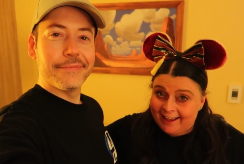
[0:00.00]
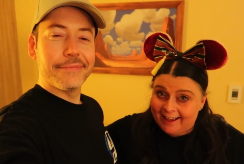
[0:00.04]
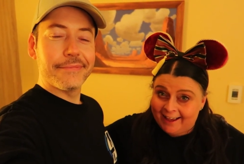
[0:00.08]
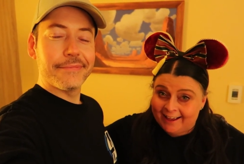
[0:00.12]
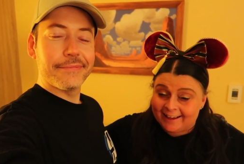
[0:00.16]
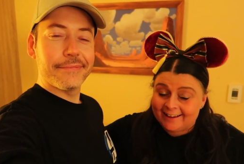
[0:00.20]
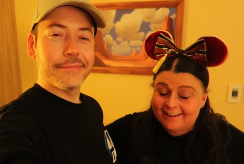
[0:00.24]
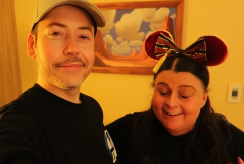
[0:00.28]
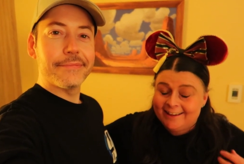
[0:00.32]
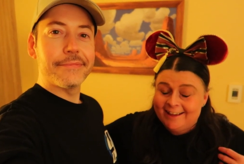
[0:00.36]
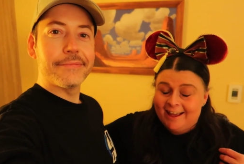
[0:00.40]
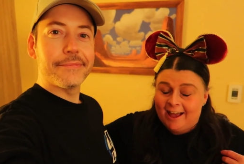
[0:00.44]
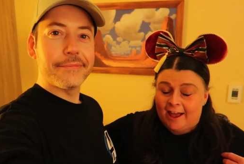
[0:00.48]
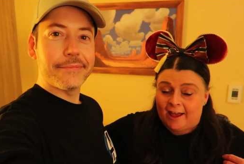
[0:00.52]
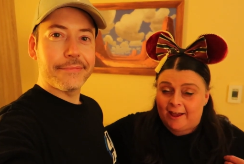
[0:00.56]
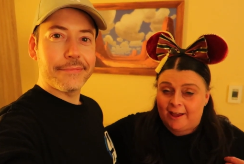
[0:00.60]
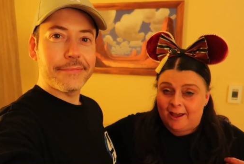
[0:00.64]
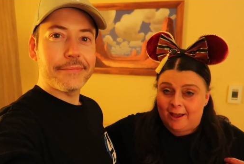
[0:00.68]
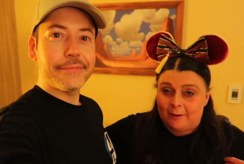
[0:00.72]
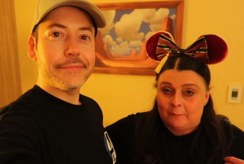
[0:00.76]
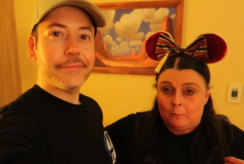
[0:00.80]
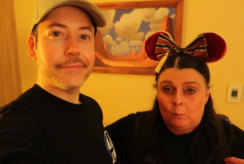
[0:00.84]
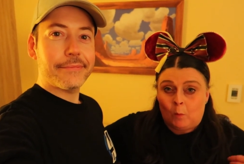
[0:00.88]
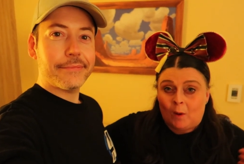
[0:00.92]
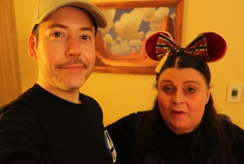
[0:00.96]
Speaker 1: it.
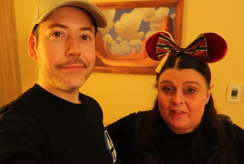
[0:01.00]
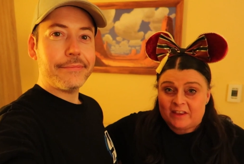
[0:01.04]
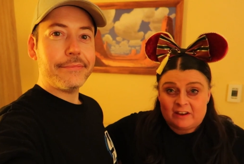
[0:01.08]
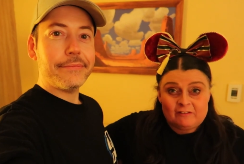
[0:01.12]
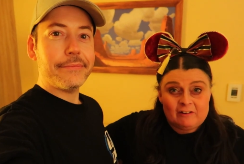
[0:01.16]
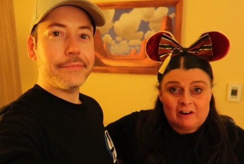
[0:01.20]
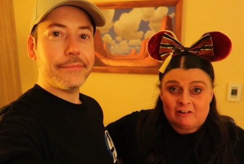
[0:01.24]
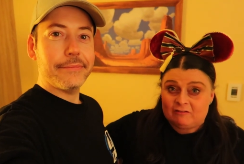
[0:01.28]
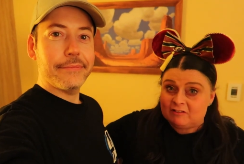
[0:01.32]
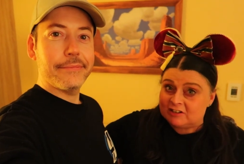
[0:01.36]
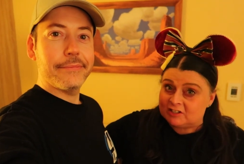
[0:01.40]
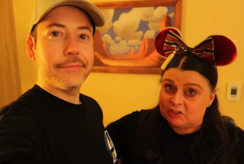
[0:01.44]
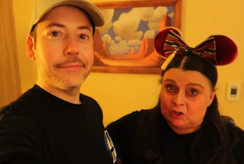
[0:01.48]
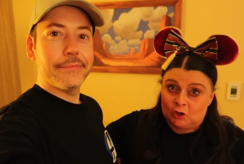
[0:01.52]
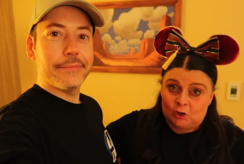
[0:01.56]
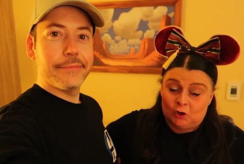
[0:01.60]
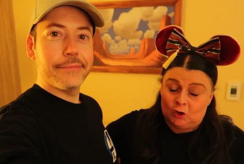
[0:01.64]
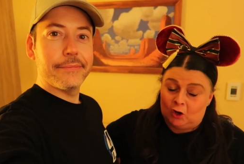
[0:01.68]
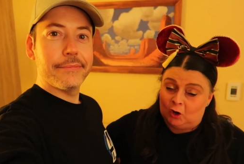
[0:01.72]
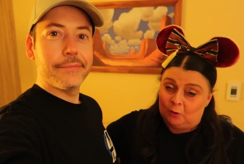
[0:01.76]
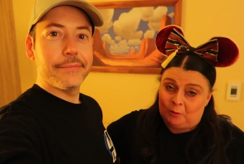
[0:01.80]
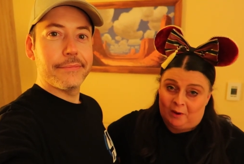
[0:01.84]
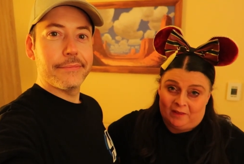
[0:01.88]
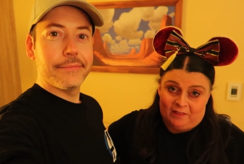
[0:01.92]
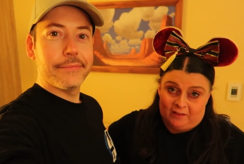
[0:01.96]
Um, whether you're in resort
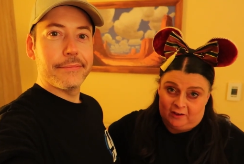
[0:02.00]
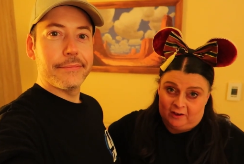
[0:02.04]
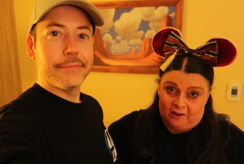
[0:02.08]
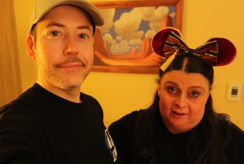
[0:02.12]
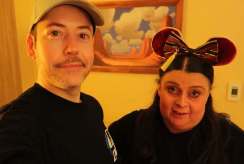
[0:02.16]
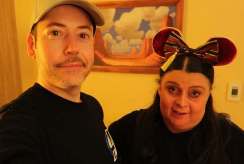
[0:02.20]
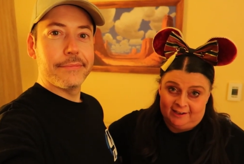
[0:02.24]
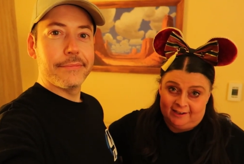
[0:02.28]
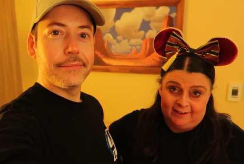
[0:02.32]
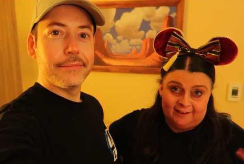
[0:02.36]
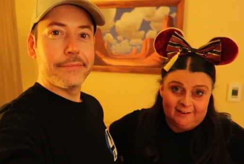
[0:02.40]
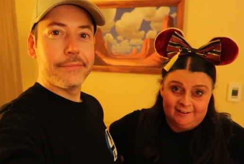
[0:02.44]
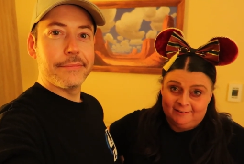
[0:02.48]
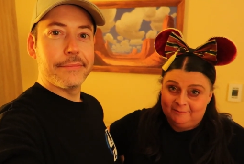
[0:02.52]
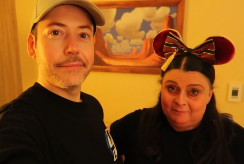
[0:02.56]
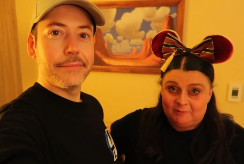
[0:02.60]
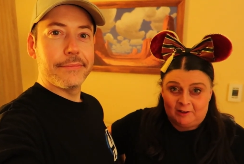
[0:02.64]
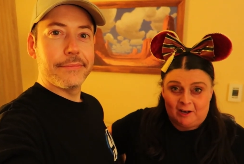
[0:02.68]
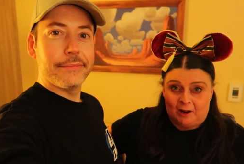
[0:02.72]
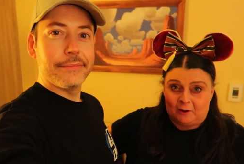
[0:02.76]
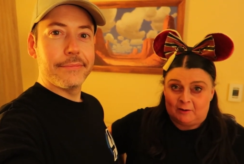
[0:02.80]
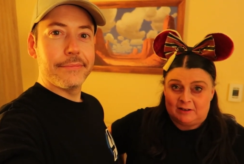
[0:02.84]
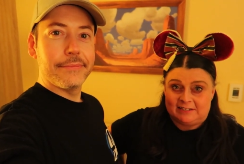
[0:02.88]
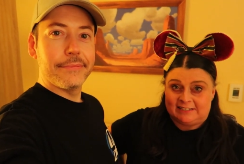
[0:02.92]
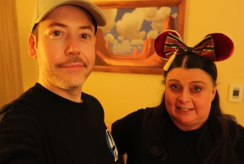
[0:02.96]
or whether you are you
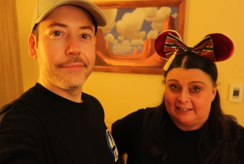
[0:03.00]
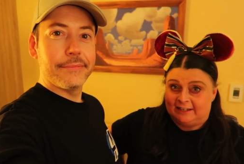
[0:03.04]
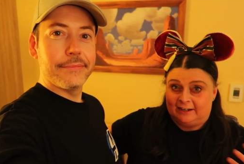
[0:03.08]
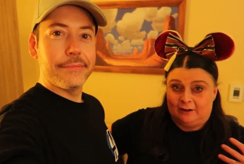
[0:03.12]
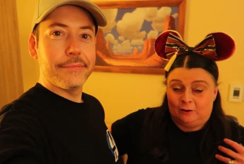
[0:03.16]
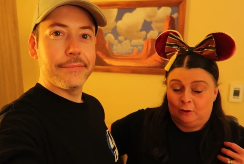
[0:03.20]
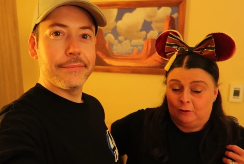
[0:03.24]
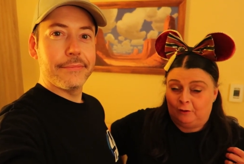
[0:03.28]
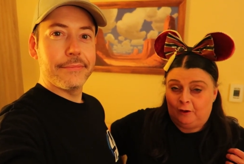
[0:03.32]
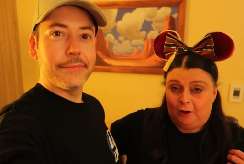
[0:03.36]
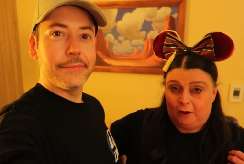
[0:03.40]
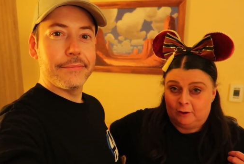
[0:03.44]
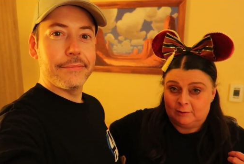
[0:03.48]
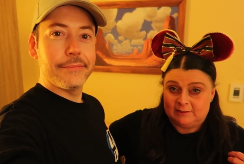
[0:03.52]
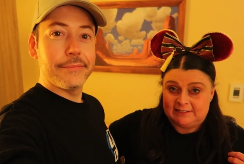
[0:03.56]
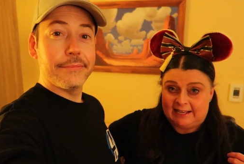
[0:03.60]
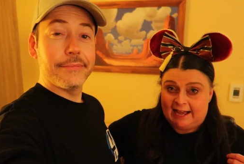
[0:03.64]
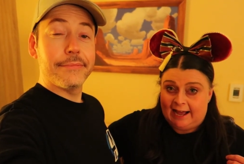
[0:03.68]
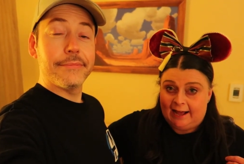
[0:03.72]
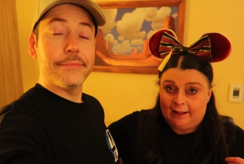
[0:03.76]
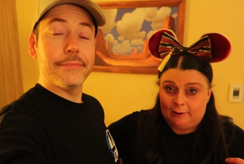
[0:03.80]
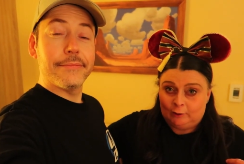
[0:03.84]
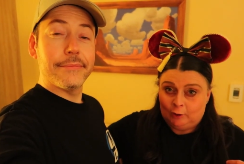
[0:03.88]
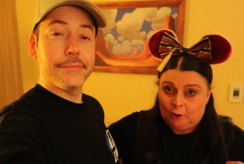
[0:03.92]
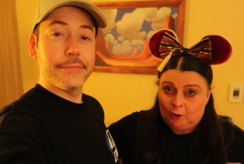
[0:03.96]
know you're sitting in another
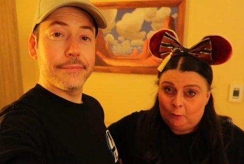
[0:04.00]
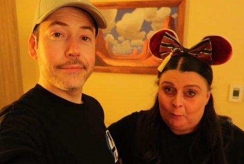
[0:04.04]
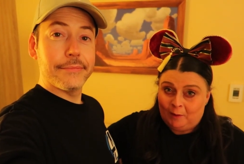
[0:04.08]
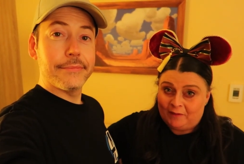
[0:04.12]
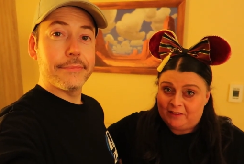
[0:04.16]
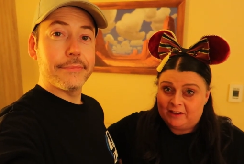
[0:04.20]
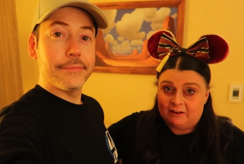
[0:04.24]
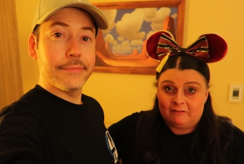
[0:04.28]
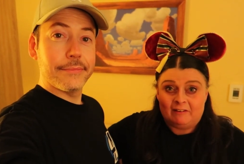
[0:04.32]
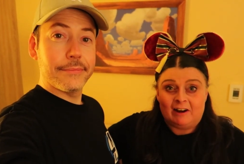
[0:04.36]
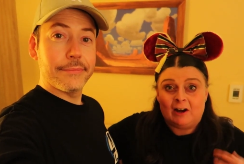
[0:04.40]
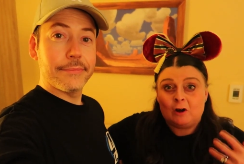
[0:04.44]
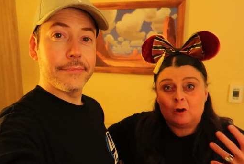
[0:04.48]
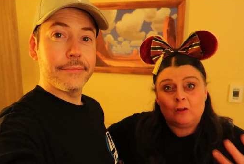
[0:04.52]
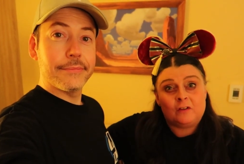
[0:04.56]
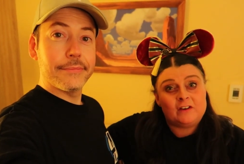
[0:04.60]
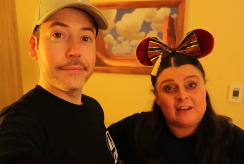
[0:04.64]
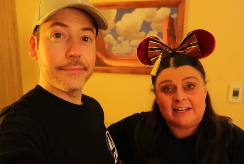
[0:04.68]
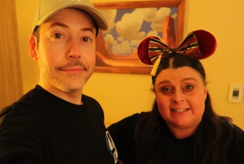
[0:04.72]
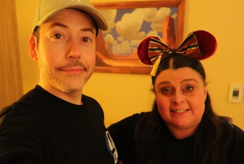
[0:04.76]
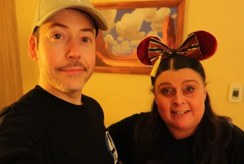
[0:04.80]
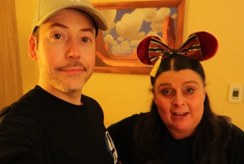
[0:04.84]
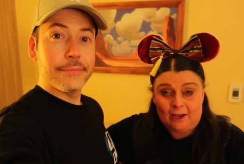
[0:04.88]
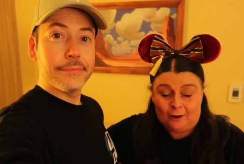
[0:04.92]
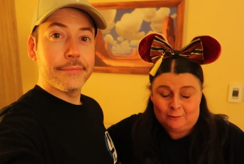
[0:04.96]
hotel or whether you're in another
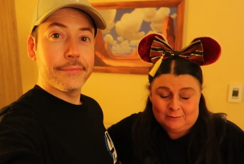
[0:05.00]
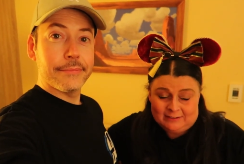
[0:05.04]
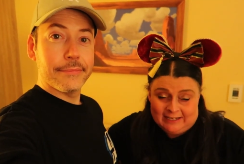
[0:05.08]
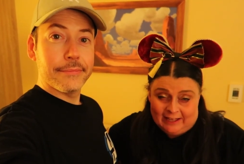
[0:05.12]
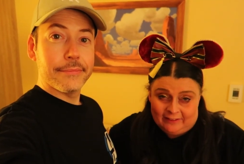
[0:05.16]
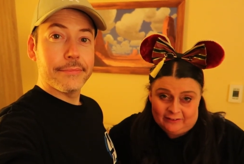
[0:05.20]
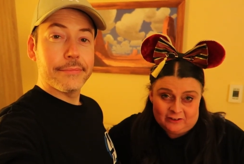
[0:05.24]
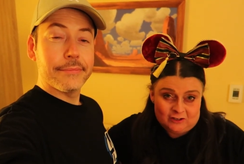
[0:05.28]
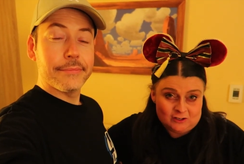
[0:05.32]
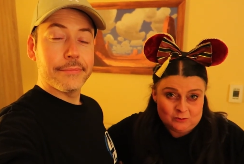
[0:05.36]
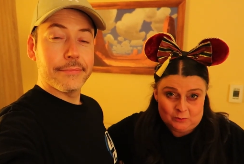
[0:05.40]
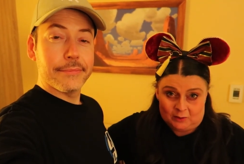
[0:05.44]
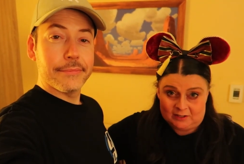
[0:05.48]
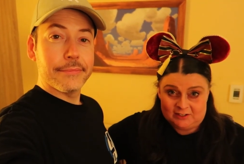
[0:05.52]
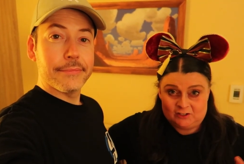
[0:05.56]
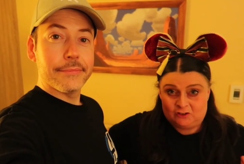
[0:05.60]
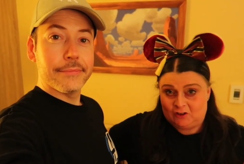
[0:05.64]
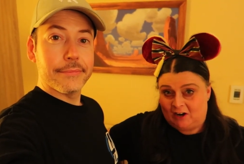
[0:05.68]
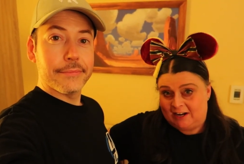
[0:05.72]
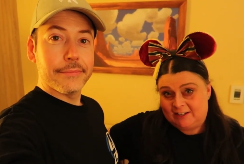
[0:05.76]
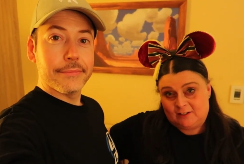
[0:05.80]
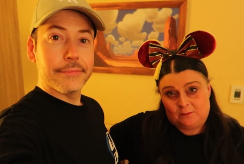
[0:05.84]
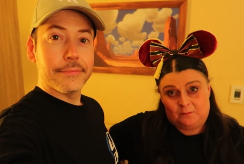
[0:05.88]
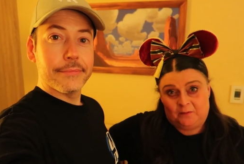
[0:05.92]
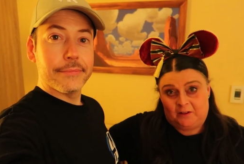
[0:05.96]
Disney hotel and you just want to
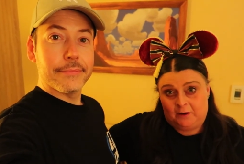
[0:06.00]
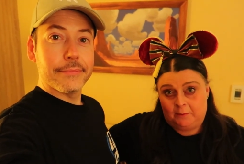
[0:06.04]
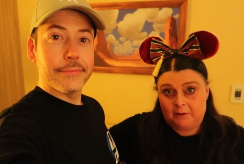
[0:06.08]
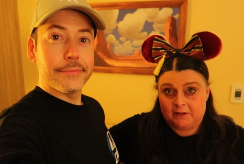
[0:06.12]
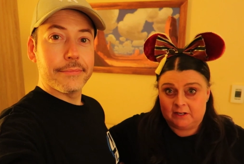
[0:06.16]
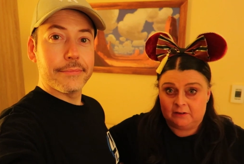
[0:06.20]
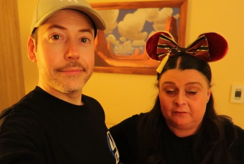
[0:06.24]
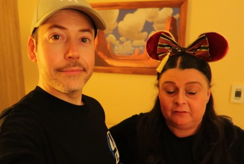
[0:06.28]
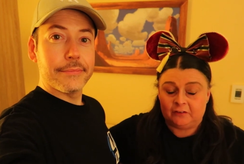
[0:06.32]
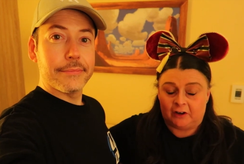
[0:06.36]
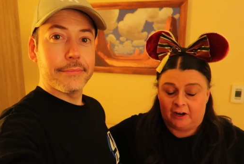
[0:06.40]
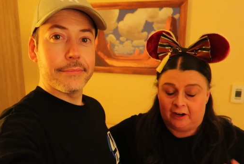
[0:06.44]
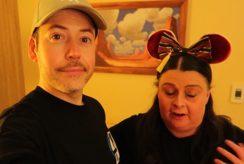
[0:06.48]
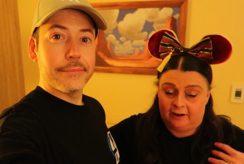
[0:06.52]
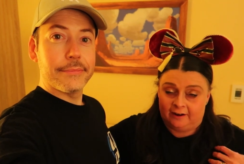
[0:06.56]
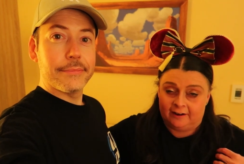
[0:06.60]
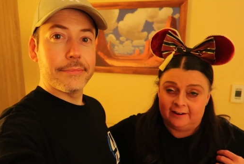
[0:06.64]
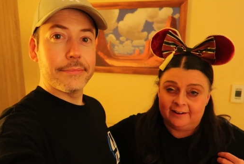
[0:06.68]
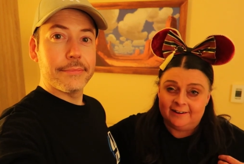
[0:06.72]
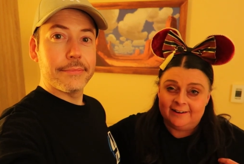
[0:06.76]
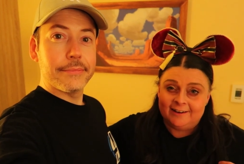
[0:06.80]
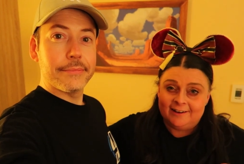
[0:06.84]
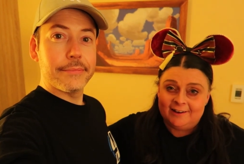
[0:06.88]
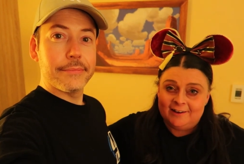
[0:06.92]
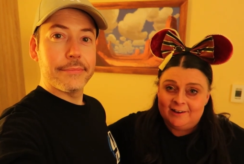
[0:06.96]
try something a bit different
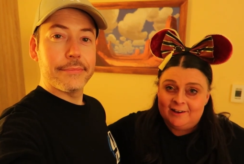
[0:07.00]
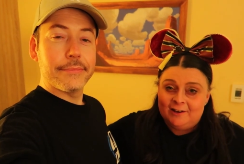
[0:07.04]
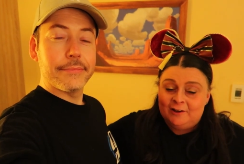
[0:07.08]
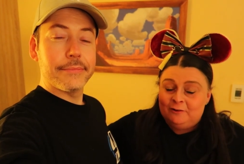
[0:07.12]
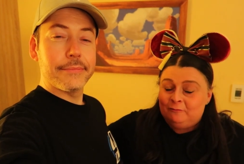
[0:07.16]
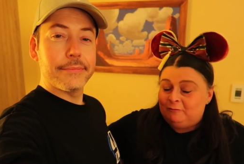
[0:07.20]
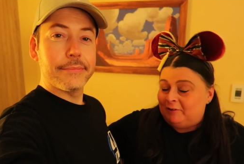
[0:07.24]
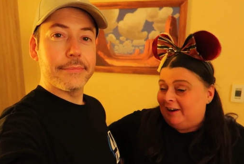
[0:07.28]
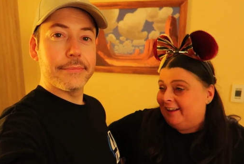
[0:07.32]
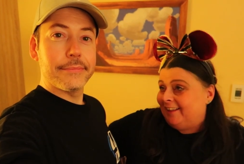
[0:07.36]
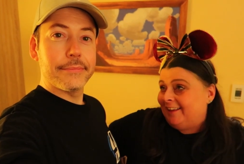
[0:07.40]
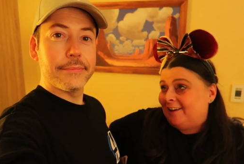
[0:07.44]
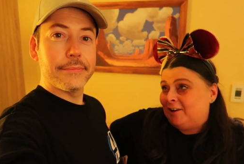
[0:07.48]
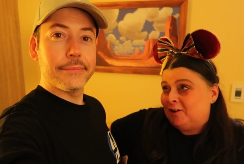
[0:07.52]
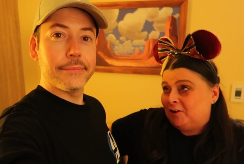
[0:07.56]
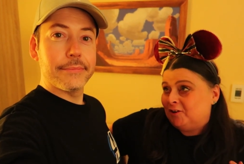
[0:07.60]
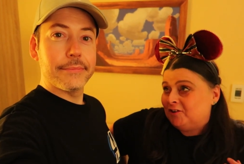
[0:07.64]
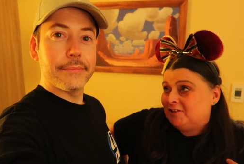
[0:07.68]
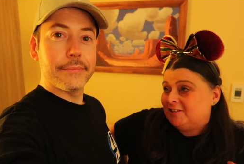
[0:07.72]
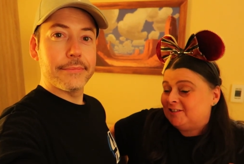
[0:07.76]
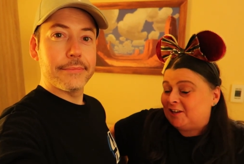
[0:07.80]
really good.